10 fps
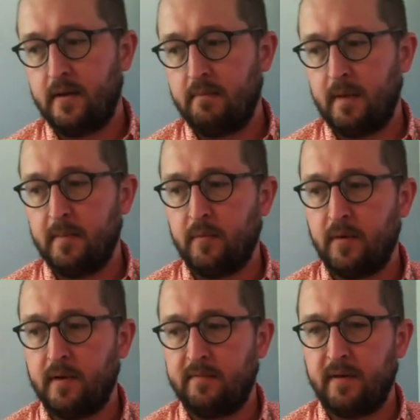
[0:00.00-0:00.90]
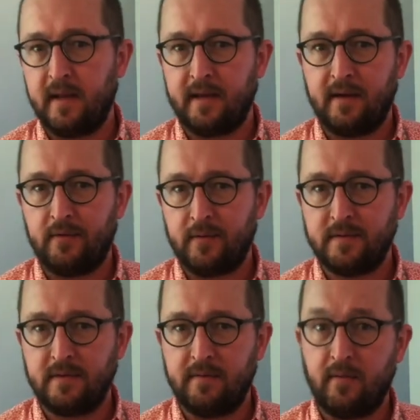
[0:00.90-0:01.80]
Maybe one defining
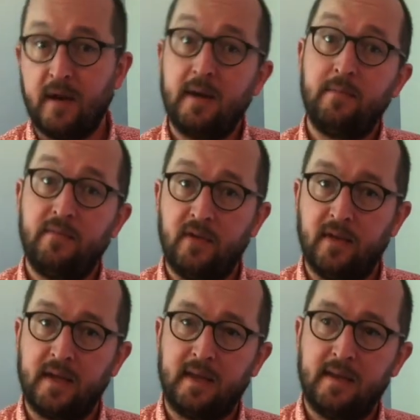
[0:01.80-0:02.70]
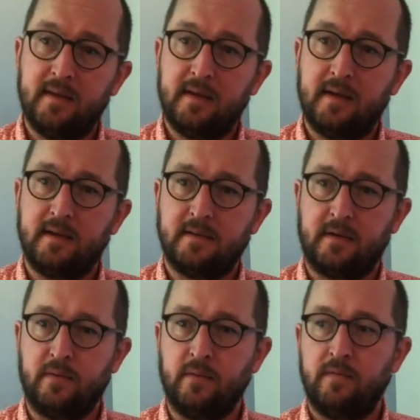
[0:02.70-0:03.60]
characteristic of what I'm feeling it as the
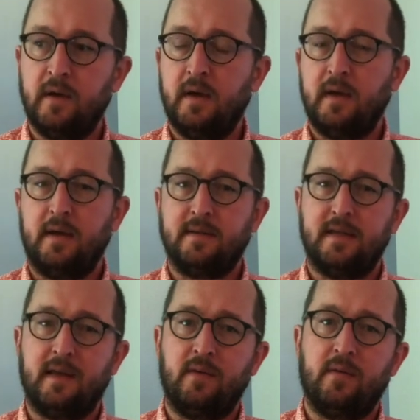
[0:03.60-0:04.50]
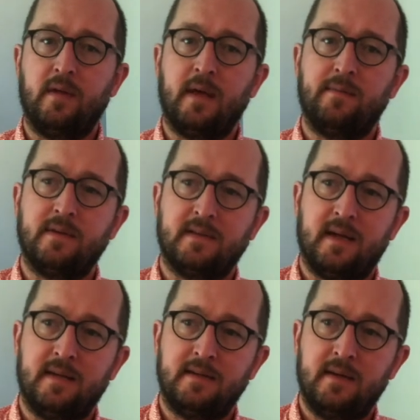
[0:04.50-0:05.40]
groove is that you really
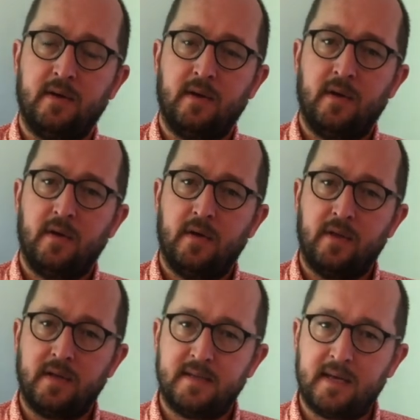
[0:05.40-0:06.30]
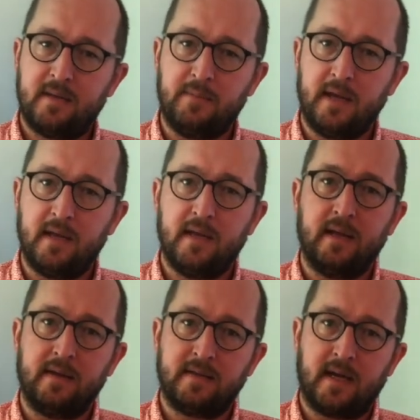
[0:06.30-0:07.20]
emphasize the second beat in
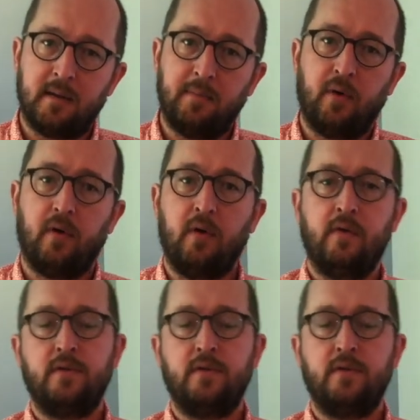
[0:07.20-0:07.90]
the second bar.